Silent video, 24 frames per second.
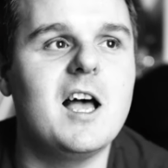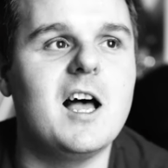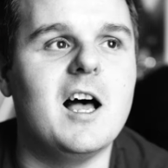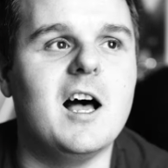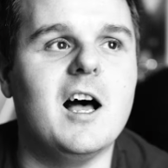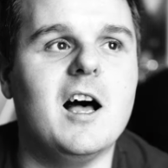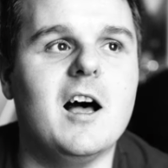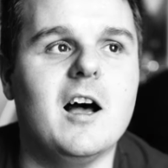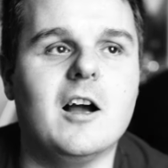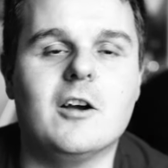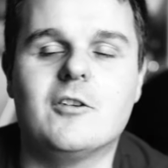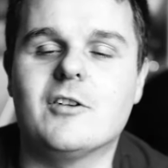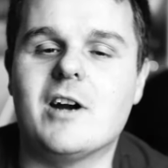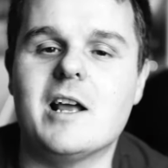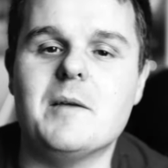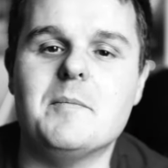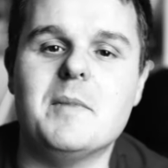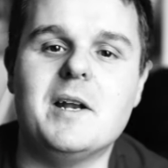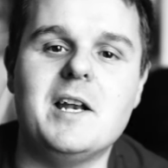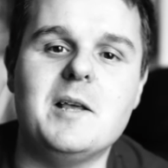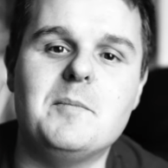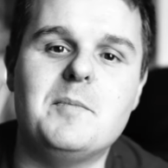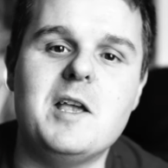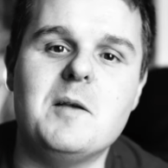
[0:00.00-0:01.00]
Uh, a great
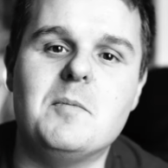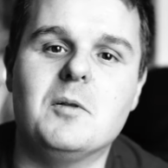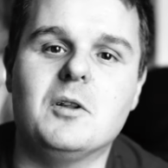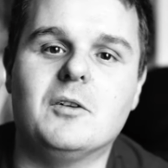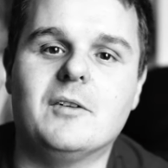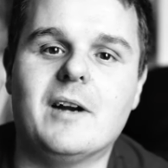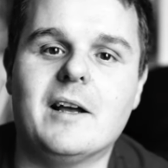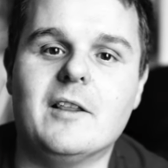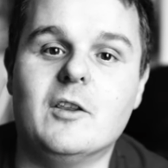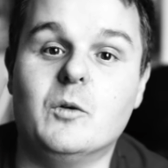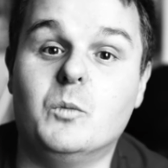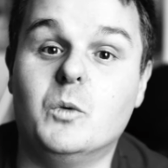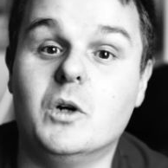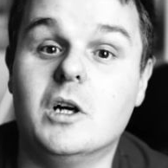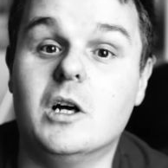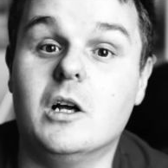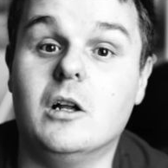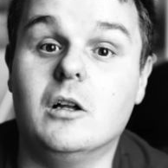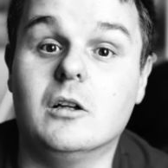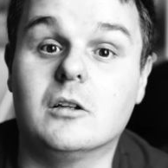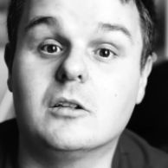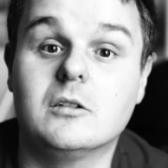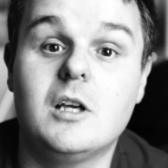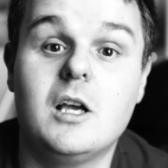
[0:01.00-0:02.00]
many people around the
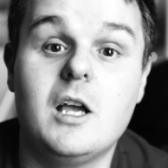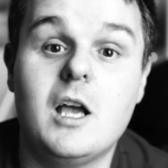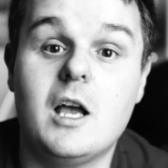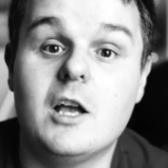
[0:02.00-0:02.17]
world